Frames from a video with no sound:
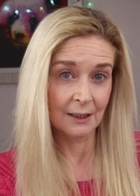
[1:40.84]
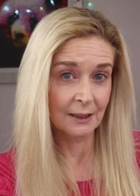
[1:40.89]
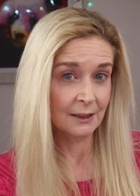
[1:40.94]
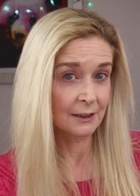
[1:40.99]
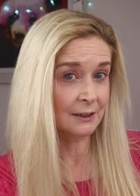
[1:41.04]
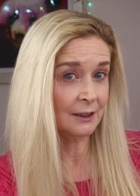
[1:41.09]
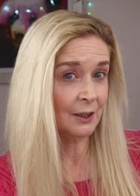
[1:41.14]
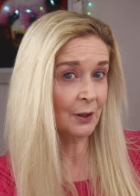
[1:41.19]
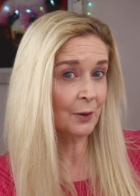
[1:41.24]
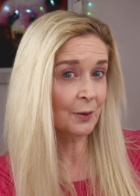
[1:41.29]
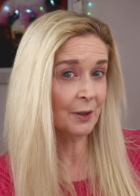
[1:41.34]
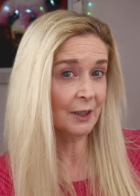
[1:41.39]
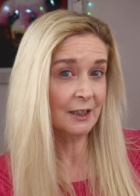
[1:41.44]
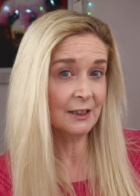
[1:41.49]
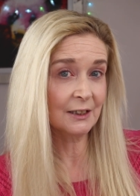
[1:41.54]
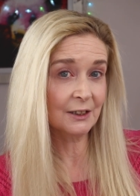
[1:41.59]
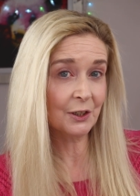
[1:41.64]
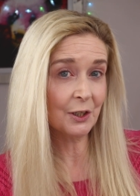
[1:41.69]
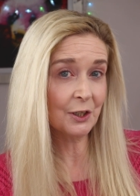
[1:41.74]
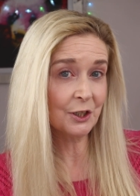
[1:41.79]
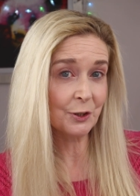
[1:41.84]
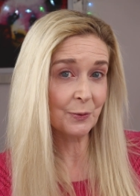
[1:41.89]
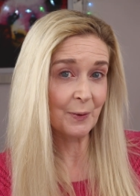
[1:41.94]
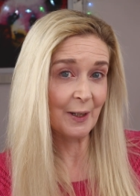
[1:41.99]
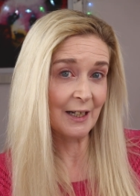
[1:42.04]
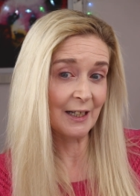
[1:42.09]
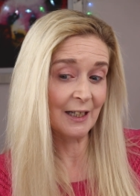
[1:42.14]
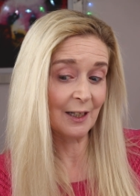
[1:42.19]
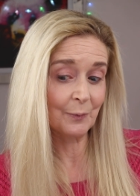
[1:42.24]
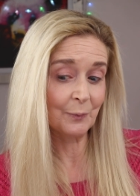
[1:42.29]
So I'm going to scooch
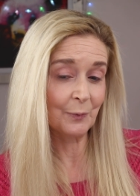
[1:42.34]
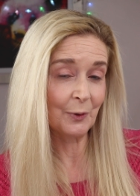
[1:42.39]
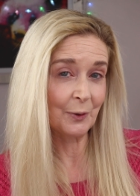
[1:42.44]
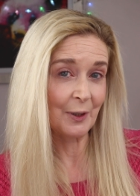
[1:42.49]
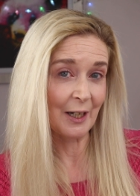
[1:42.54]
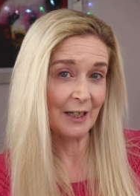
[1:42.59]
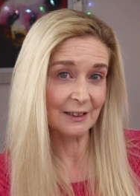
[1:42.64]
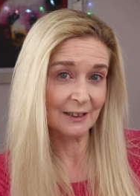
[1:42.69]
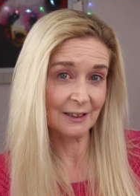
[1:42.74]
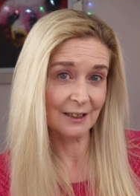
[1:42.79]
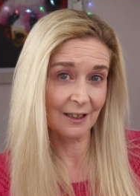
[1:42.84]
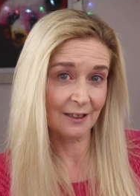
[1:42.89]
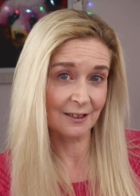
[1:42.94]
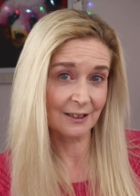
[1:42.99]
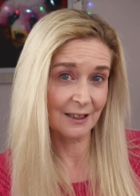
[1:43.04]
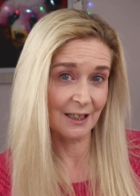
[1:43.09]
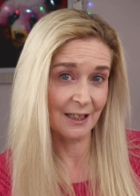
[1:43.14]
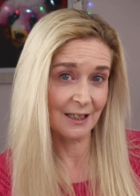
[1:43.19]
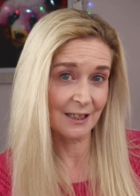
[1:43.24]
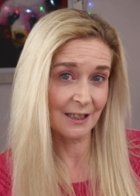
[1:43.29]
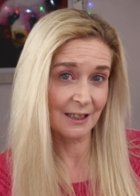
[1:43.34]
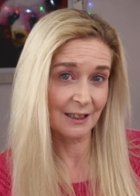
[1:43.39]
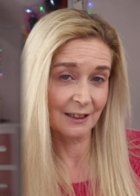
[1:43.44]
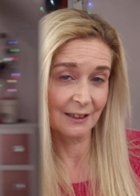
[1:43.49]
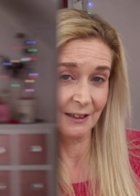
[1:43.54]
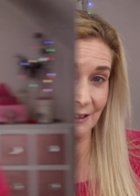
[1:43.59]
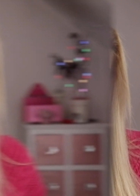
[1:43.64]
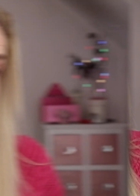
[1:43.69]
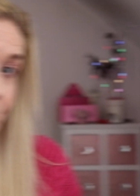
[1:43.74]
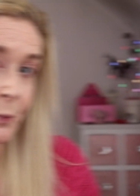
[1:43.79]
you in and we'll get started.
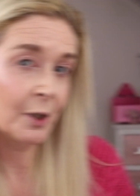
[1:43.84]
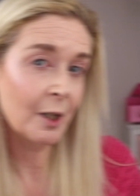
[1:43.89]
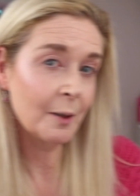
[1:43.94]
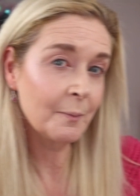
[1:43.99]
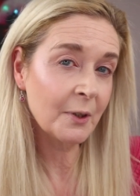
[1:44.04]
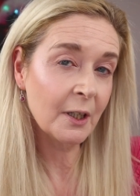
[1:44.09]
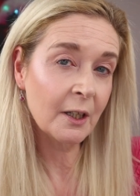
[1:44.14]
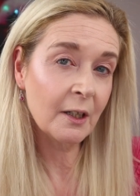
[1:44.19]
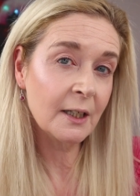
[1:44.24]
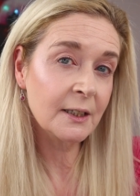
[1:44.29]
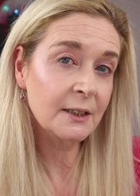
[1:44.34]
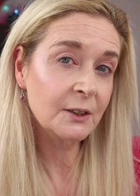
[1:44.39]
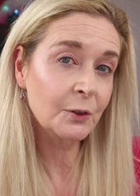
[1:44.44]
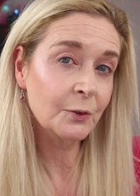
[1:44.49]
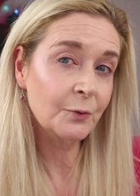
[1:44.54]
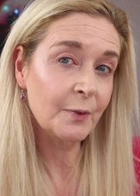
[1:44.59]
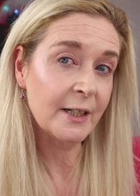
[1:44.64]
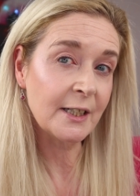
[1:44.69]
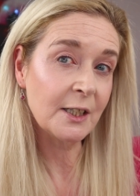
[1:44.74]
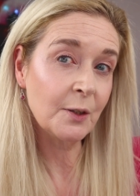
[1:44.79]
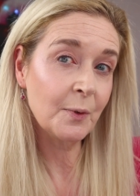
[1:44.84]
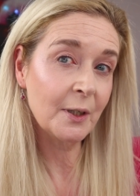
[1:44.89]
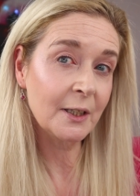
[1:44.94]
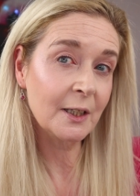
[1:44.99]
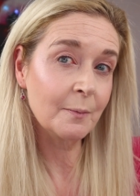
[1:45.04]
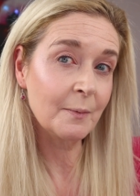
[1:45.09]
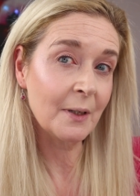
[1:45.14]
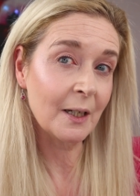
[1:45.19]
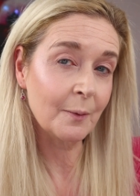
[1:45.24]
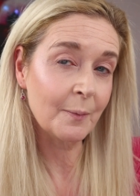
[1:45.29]
So I've primed my eyes already
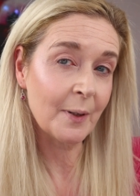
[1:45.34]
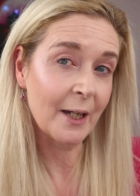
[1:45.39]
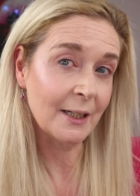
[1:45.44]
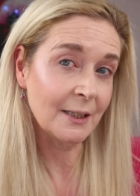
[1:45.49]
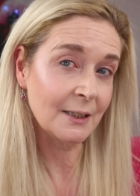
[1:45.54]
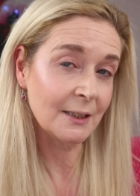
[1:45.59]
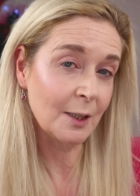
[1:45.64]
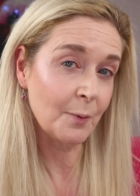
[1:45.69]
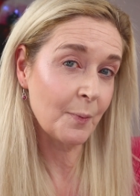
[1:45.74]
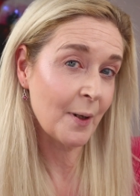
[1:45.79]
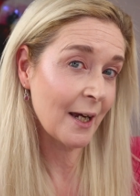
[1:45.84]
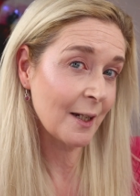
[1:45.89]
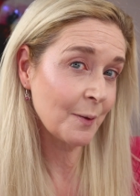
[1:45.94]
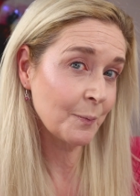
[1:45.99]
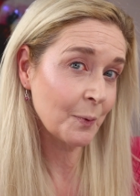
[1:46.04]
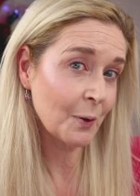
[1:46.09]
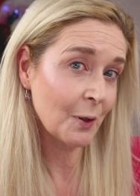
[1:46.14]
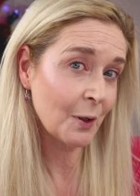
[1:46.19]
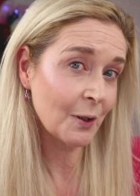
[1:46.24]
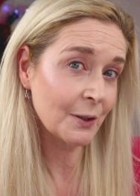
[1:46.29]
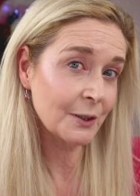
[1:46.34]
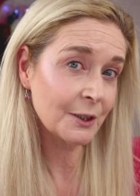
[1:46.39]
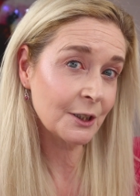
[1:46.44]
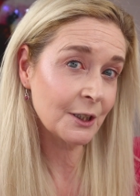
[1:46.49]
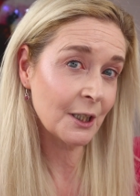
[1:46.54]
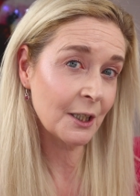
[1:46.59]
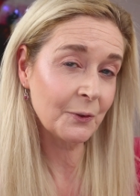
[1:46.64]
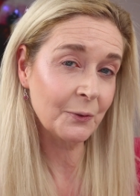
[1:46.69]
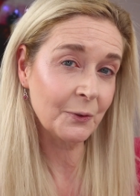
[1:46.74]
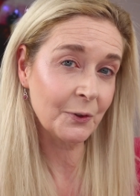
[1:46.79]
with the MAC Painterly Paint Pot,
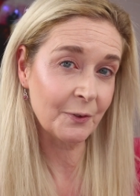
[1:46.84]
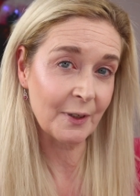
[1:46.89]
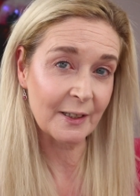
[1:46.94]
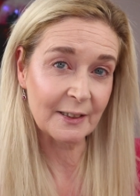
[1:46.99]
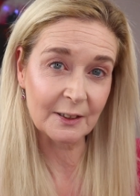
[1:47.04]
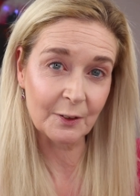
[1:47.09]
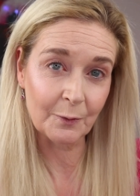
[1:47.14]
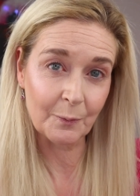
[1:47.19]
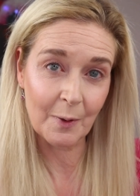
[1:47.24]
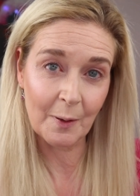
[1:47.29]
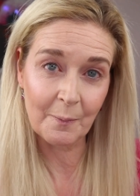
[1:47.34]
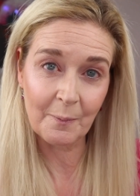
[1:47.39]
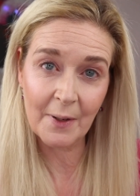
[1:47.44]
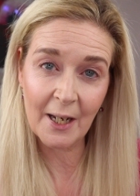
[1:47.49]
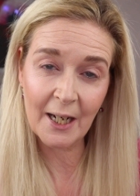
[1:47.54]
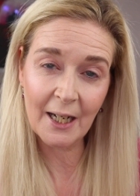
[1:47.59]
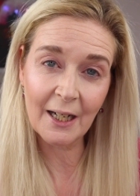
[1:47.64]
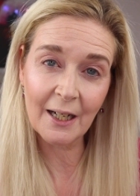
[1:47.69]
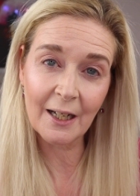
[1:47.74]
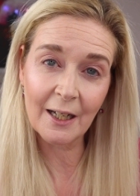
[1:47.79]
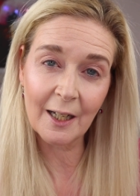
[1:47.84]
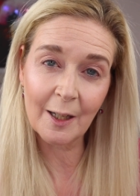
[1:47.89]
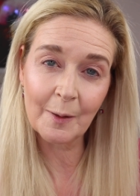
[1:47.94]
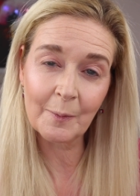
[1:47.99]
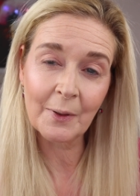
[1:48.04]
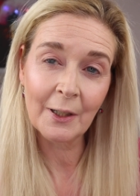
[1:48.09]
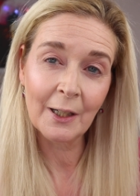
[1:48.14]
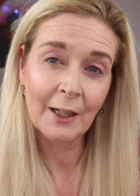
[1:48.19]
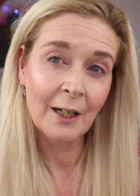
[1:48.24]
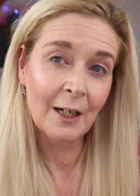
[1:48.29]
done all the rest of my
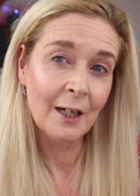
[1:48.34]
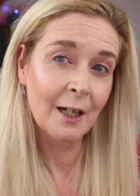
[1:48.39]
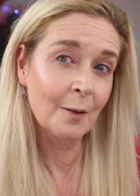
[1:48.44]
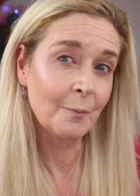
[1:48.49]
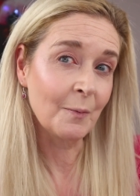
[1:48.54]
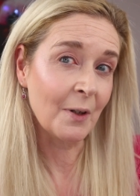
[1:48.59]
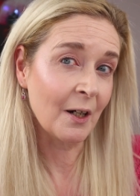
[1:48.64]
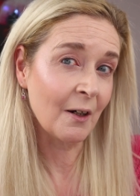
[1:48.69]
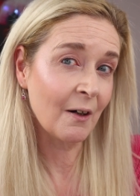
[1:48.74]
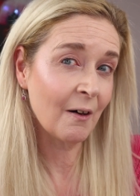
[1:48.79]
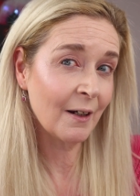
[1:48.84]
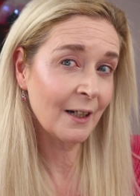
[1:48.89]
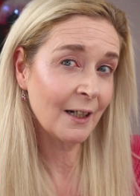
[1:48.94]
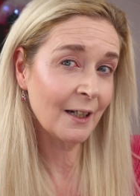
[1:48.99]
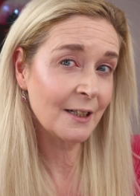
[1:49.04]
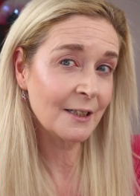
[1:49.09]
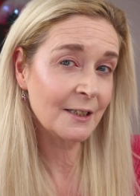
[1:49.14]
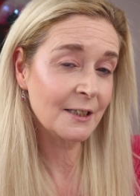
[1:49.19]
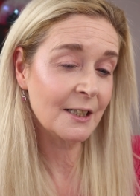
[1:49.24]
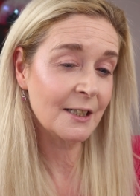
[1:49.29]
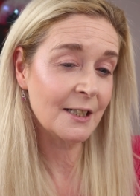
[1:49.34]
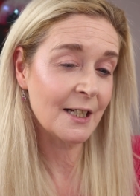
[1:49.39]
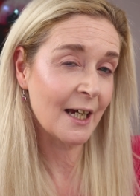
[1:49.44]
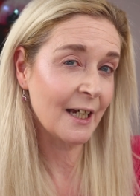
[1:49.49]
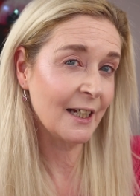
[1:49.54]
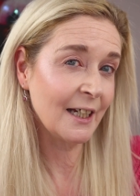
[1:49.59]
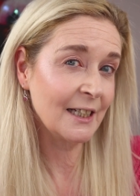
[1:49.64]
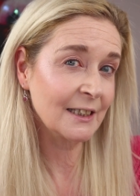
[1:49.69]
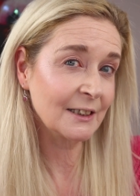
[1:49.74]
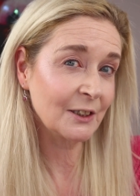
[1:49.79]
makeup. My highlight
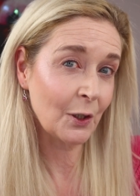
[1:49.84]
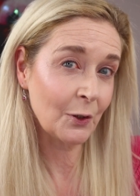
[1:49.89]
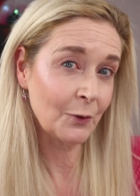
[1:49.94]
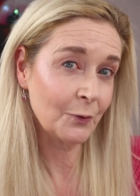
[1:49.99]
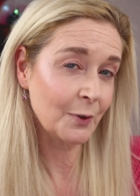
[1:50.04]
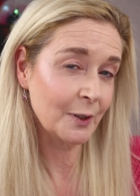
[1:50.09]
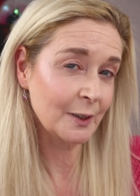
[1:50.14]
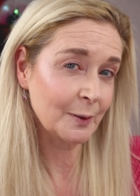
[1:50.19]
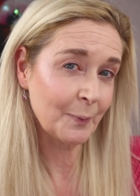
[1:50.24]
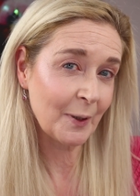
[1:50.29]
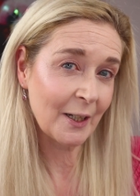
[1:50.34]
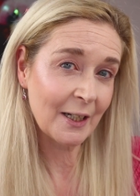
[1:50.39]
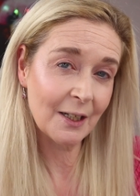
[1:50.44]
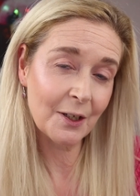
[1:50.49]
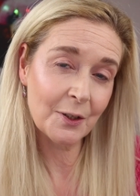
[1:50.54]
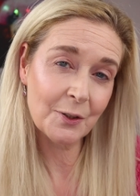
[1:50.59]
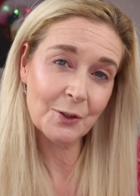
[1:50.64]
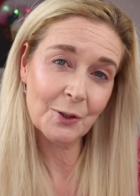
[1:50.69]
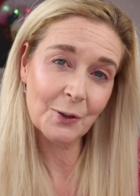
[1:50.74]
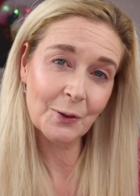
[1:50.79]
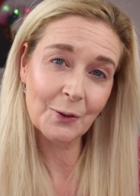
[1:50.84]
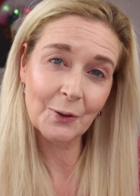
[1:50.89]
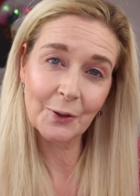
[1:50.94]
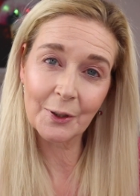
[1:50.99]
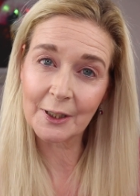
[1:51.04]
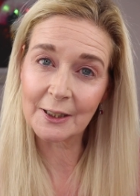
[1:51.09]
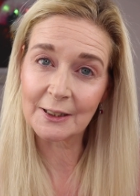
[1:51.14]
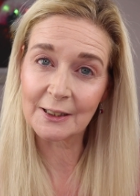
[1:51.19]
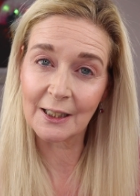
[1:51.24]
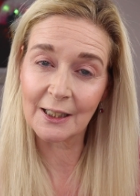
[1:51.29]
today is Ofra's Pillow
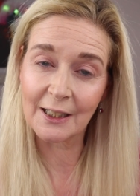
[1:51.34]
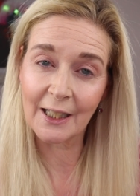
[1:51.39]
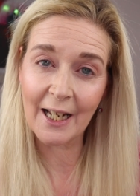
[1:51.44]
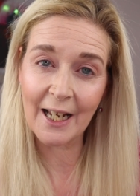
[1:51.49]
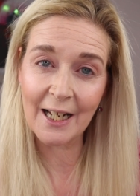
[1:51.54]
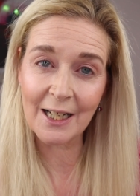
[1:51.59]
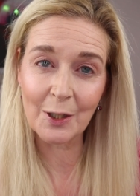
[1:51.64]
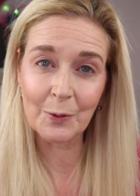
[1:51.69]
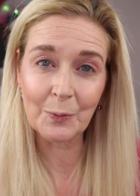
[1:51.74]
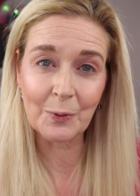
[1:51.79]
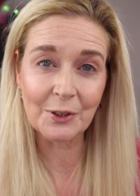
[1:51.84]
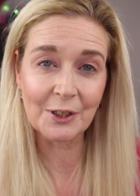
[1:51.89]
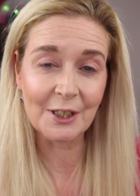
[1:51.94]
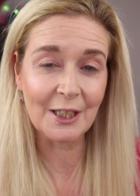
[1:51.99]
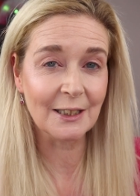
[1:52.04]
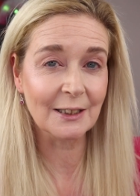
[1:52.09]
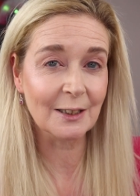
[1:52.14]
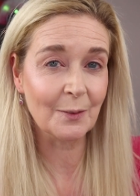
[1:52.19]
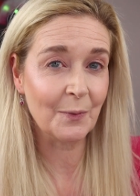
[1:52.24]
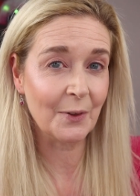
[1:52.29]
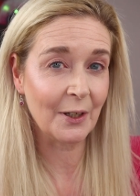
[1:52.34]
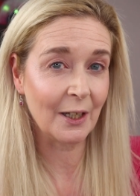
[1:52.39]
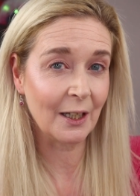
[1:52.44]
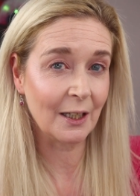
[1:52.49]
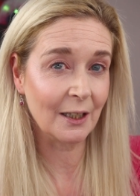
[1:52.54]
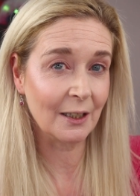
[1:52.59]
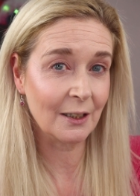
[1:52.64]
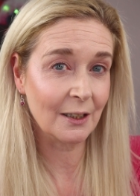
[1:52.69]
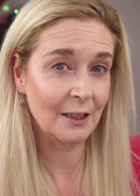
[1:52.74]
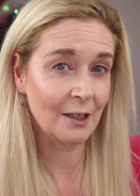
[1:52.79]
Talk because again I wanted
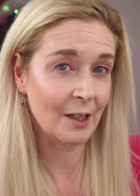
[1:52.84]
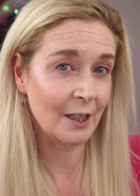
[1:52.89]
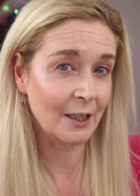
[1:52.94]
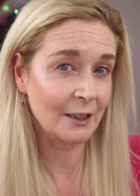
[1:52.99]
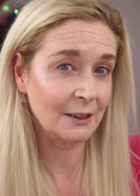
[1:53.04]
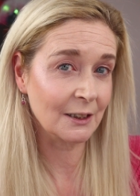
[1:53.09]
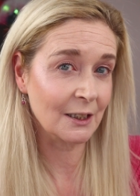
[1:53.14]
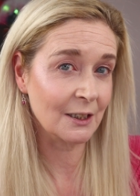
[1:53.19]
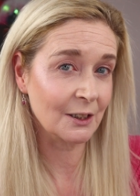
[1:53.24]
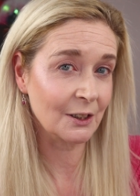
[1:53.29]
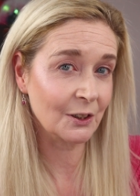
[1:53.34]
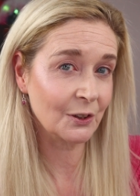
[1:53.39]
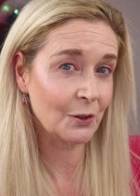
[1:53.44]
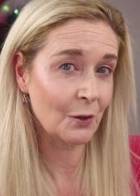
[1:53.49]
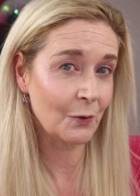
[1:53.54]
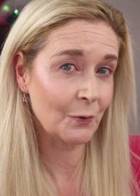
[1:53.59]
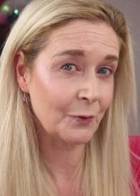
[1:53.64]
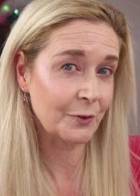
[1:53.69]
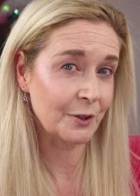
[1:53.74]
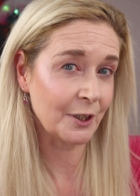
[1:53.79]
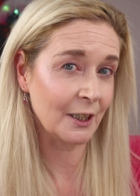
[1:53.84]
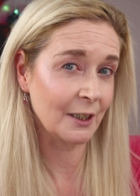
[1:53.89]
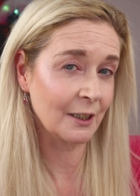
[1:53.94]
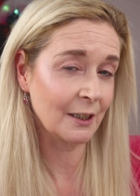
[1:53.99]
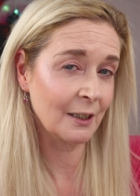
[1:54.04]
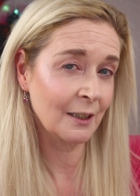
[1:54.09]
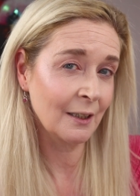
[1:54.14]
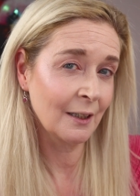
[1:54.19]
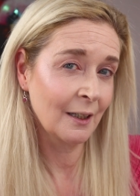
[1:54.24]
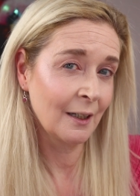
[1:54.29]
something nice and soft
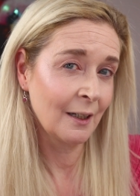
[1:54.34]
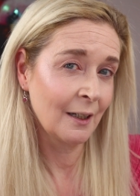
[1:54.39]
and